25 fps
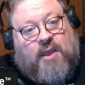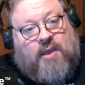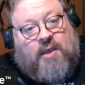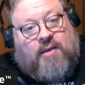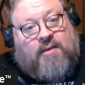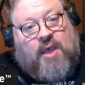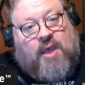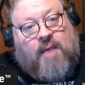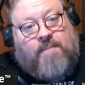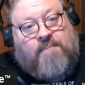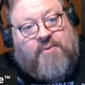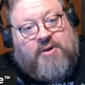
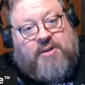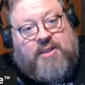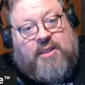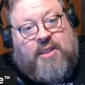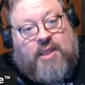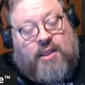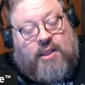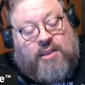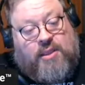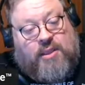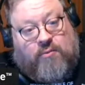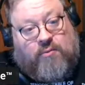company
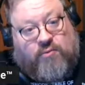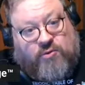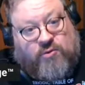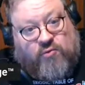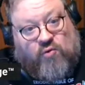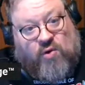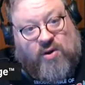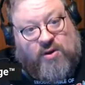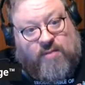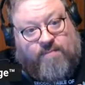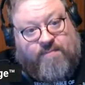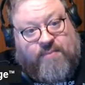he was
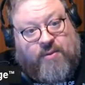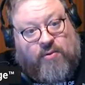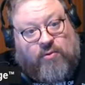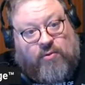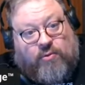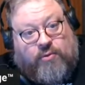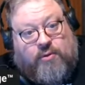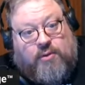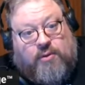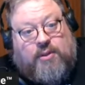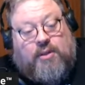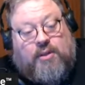trying to
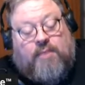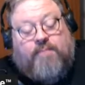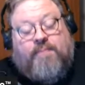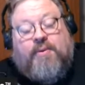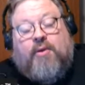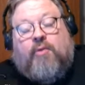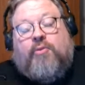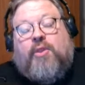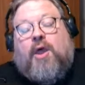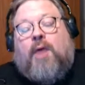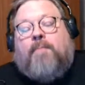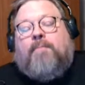
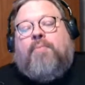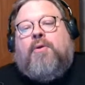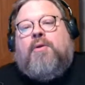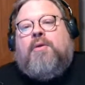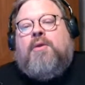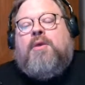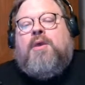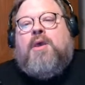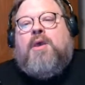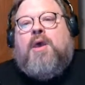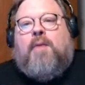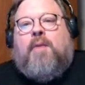build up,
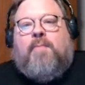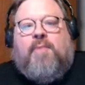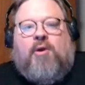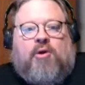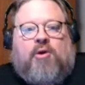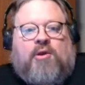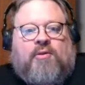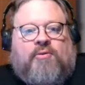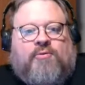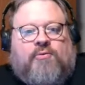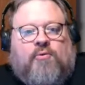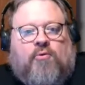
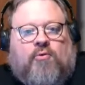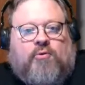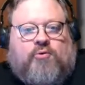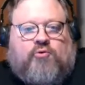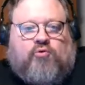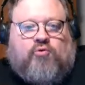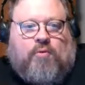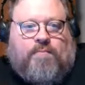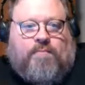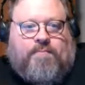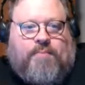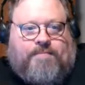American
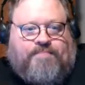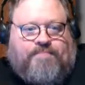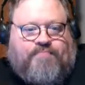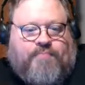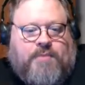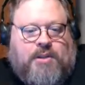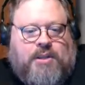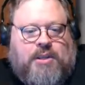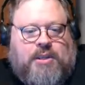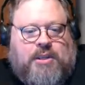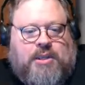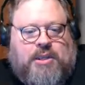Zoetrope.
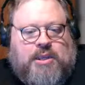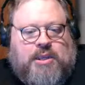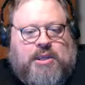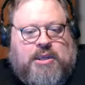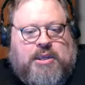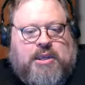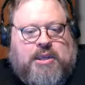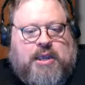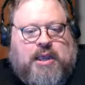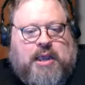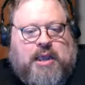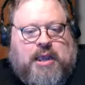
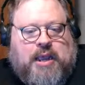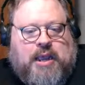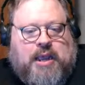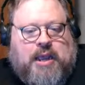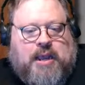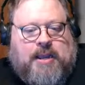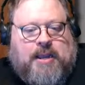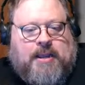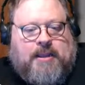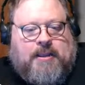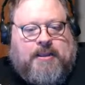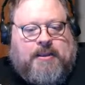
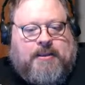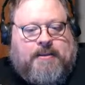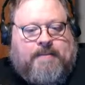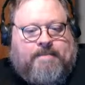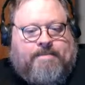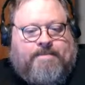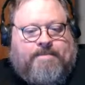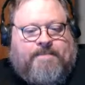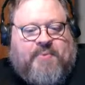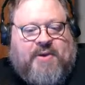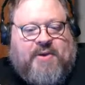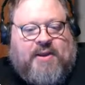Uh,
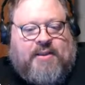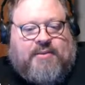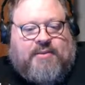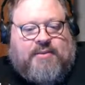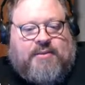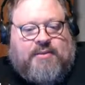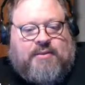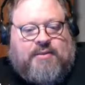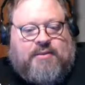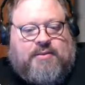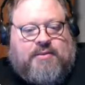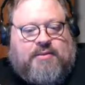but
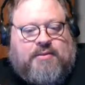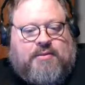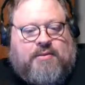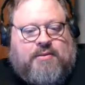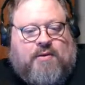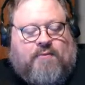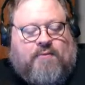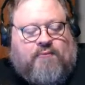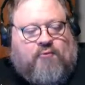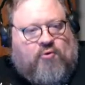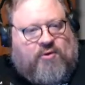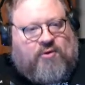
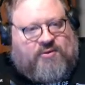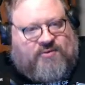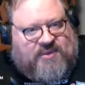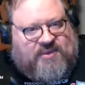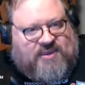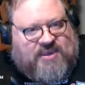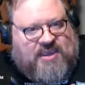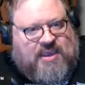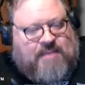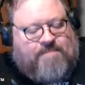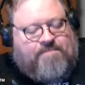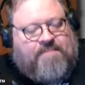of course, he
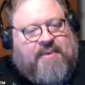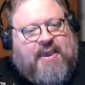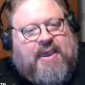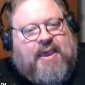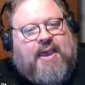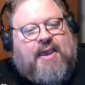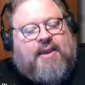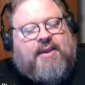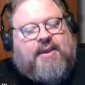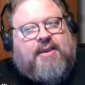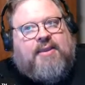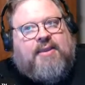came
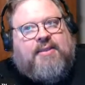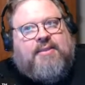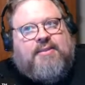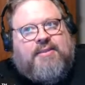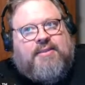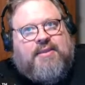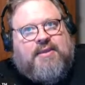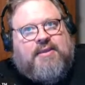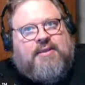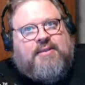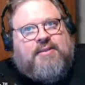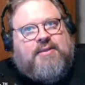back and
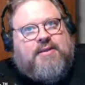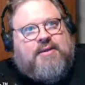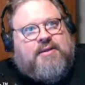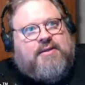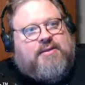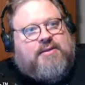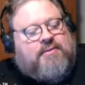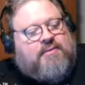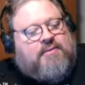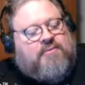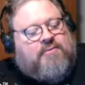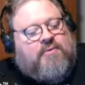did
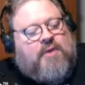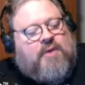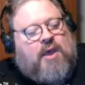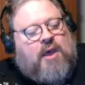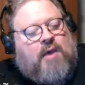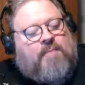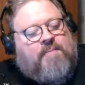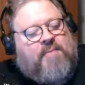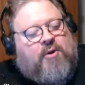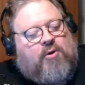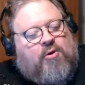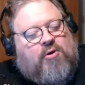
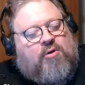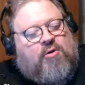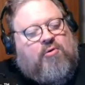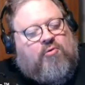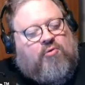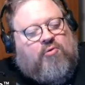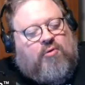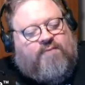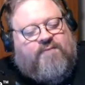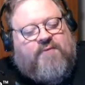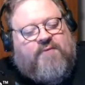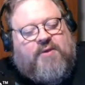American
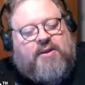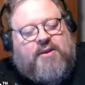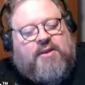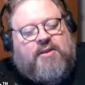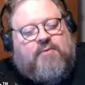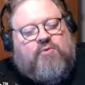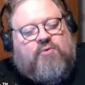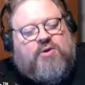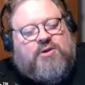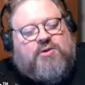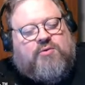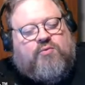Graffiti,
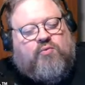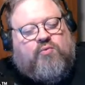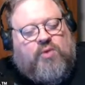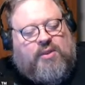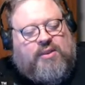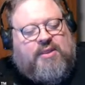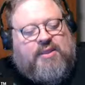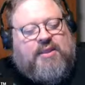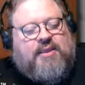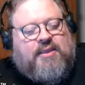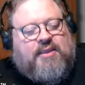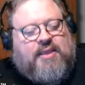which
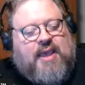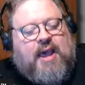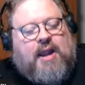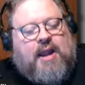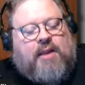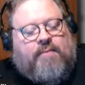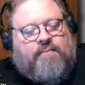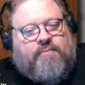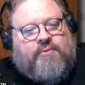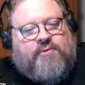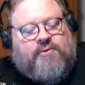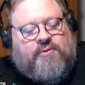really got
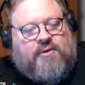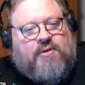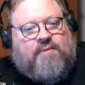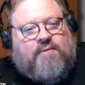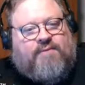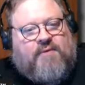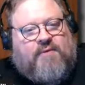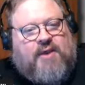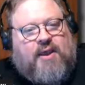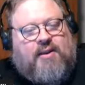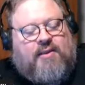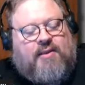him
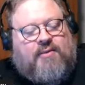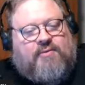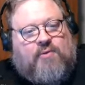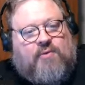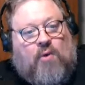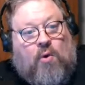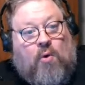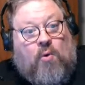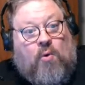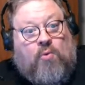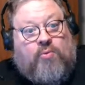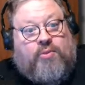solidified as,
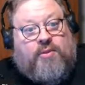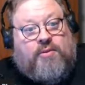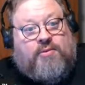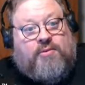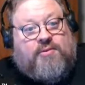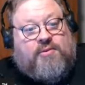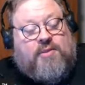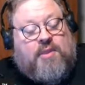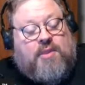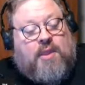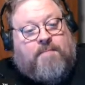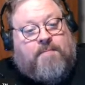oh, this
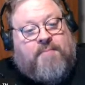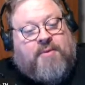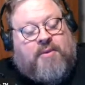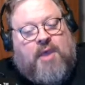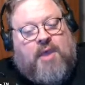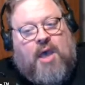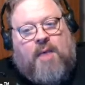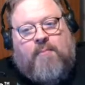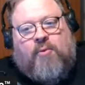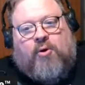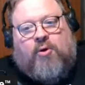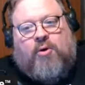is an up and
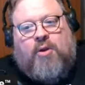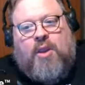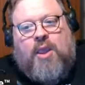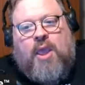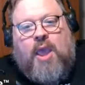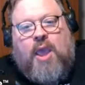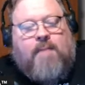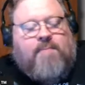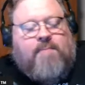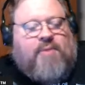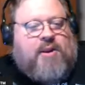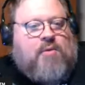comer.
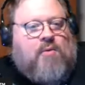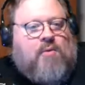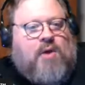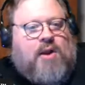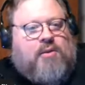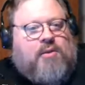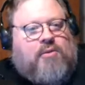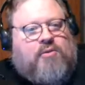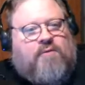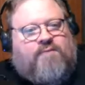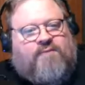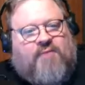But he
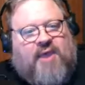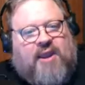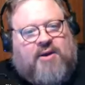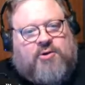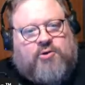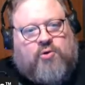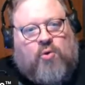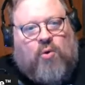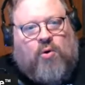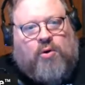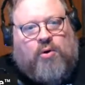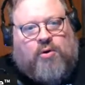wanted to do Flash
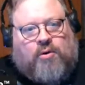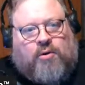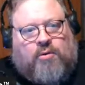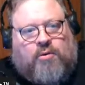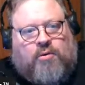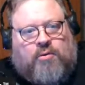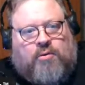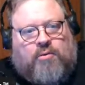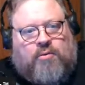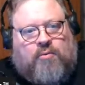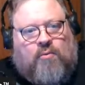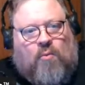Gordon.
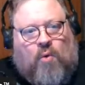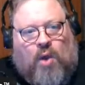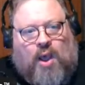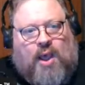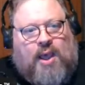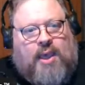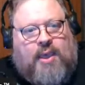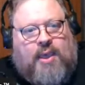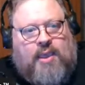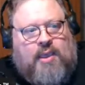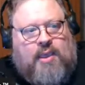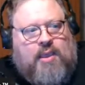
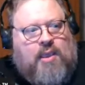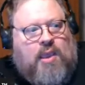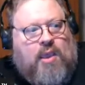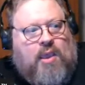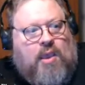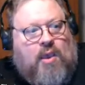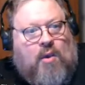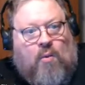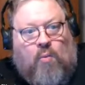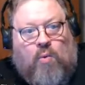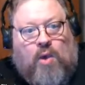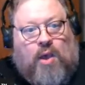Why?
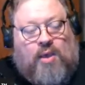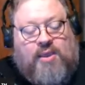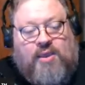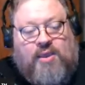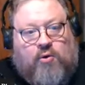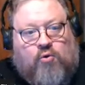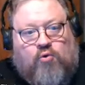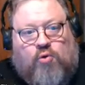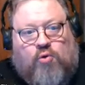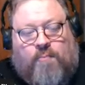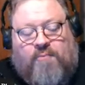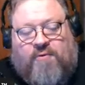Well, he
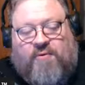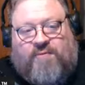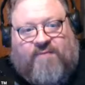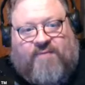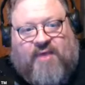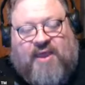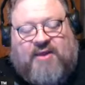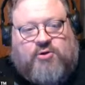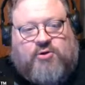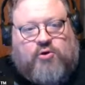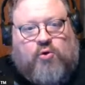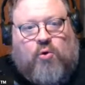grew up with
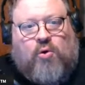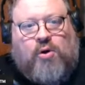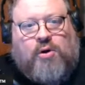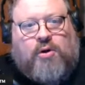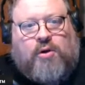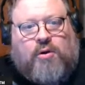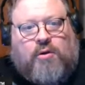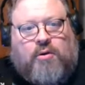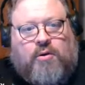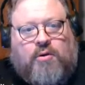Flash Gordon.